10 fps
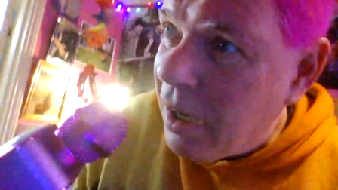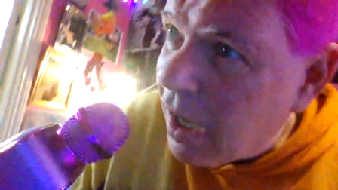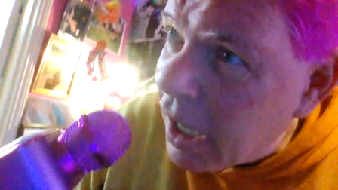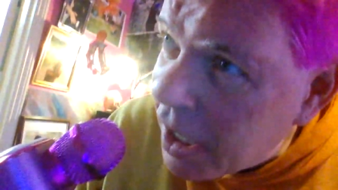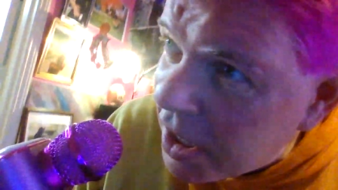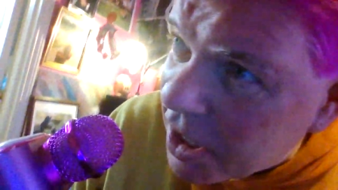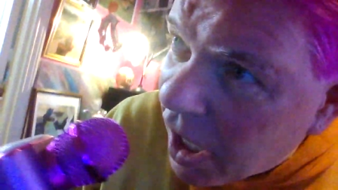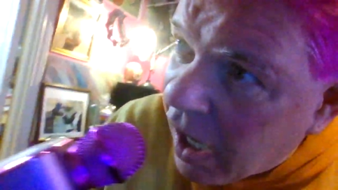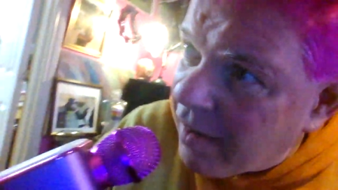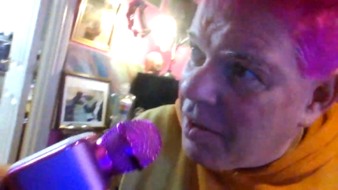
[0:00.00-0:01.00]
And
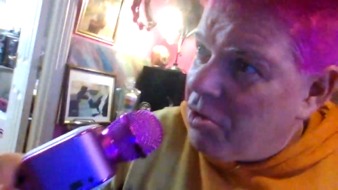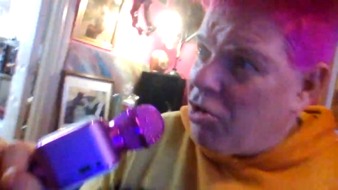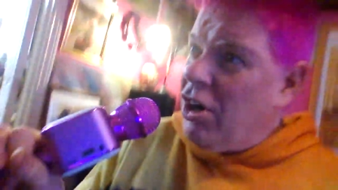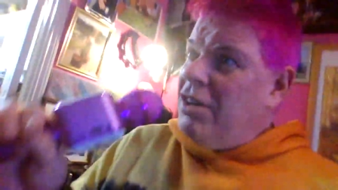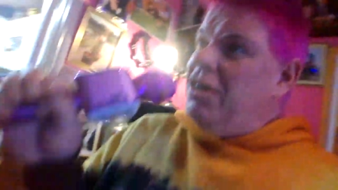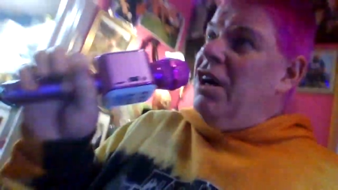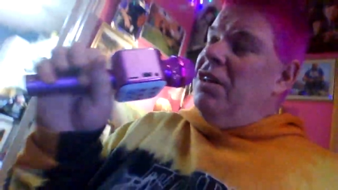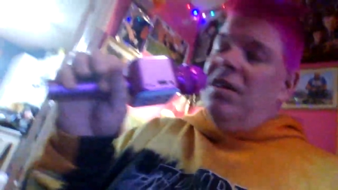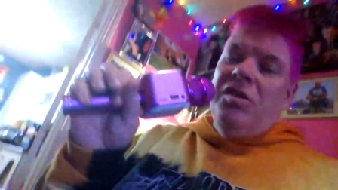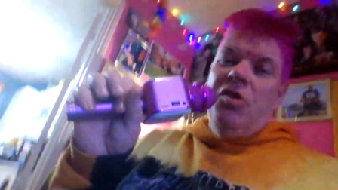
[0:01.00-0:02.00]
Alan
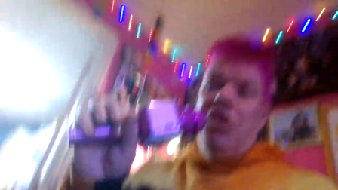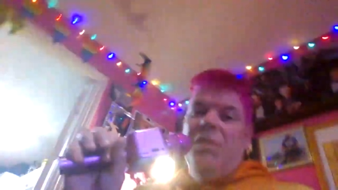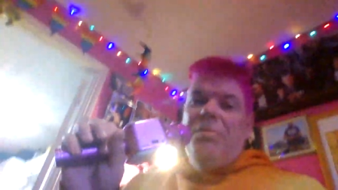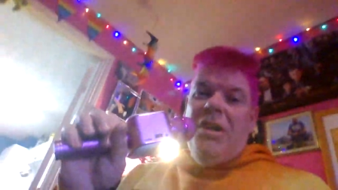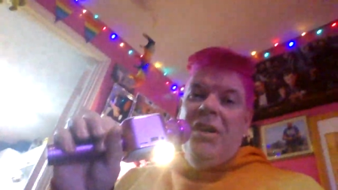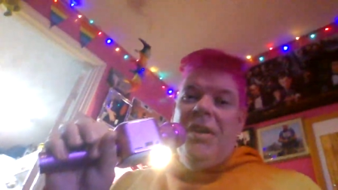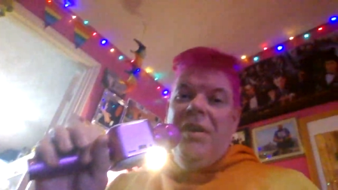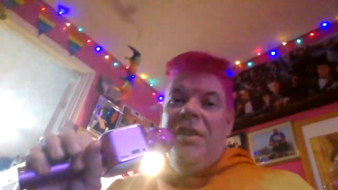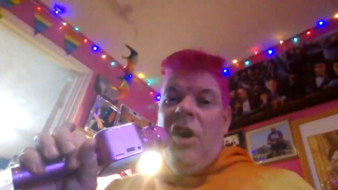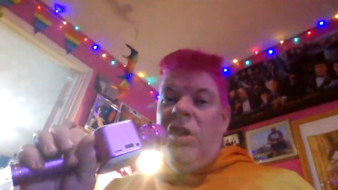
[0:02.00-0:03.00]
Rankine used to
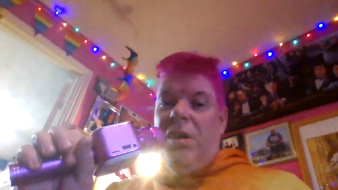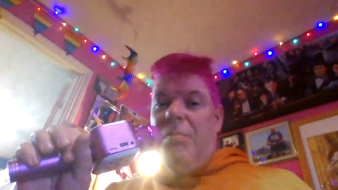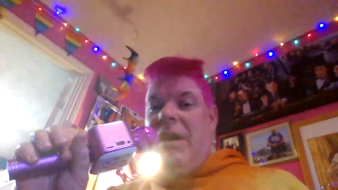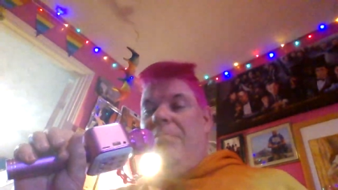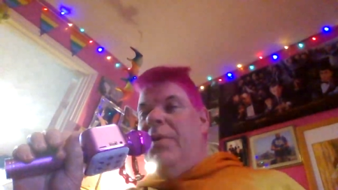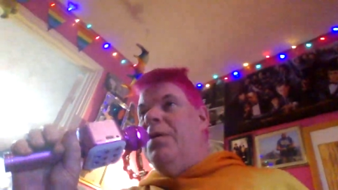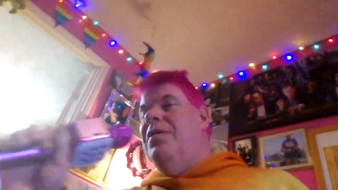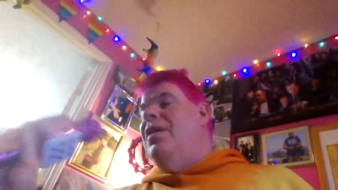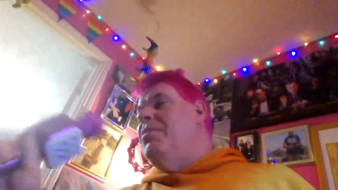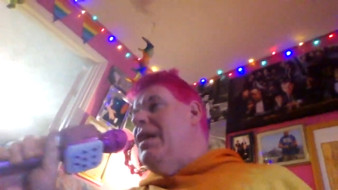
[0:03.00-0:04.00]
be the other member,
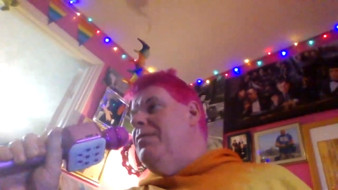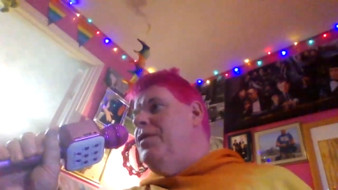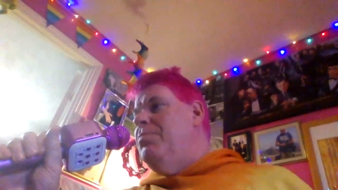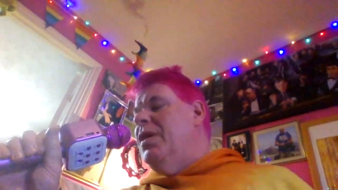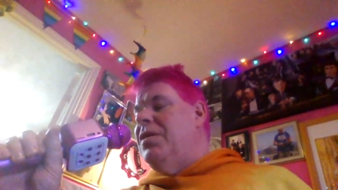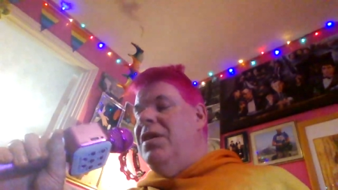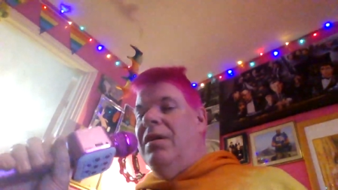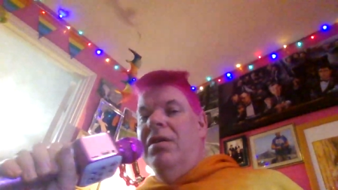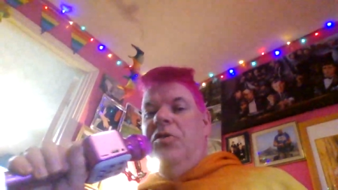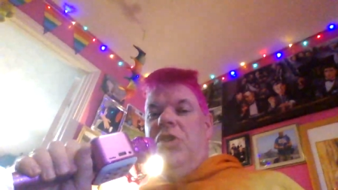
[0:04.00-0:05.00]
I'm getting feedback here,
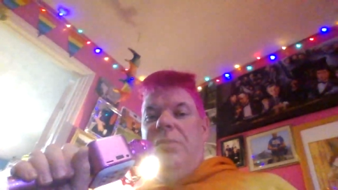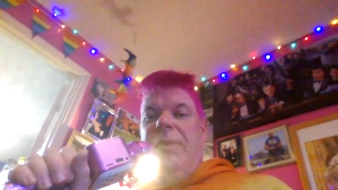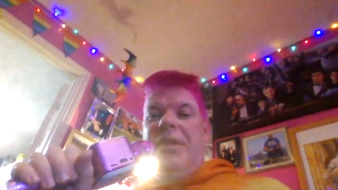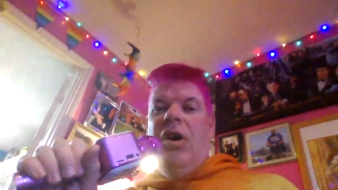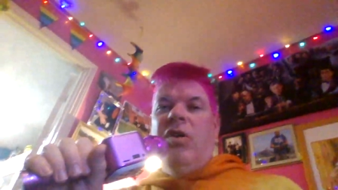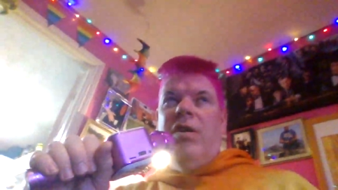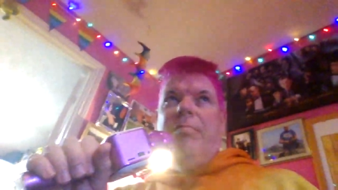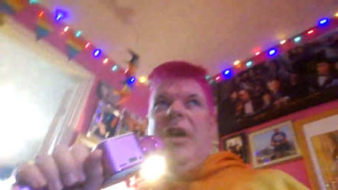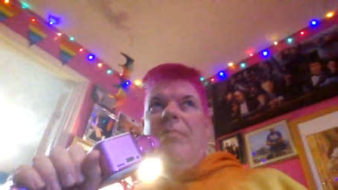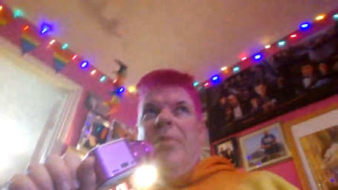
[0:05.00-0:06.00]
used to be the other
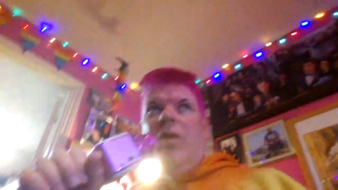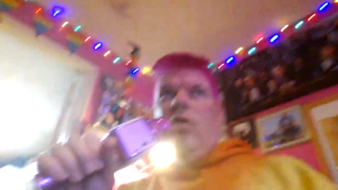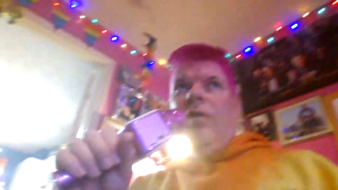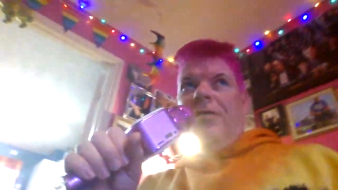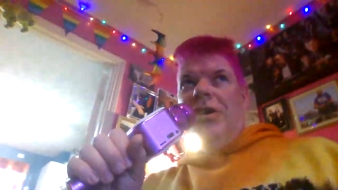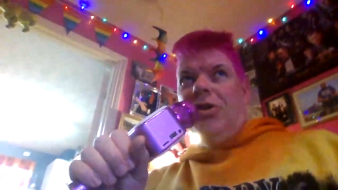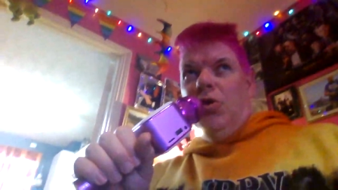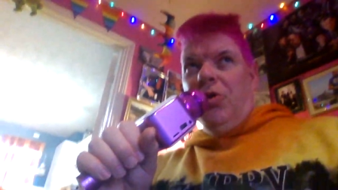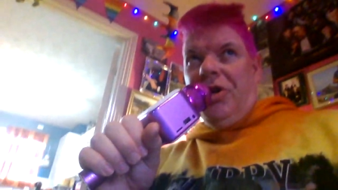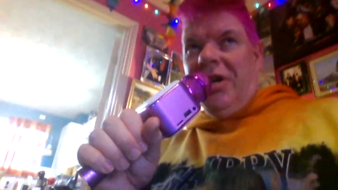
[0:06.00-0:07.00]
member of The
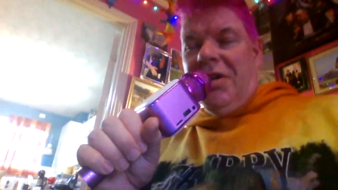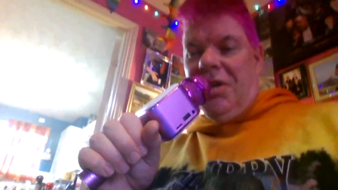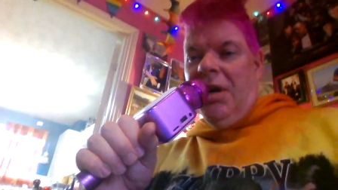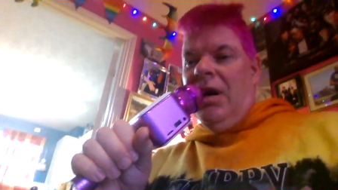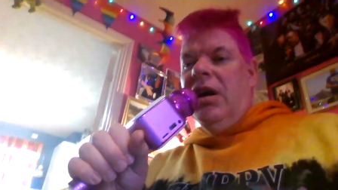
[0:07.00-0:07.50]
Associates.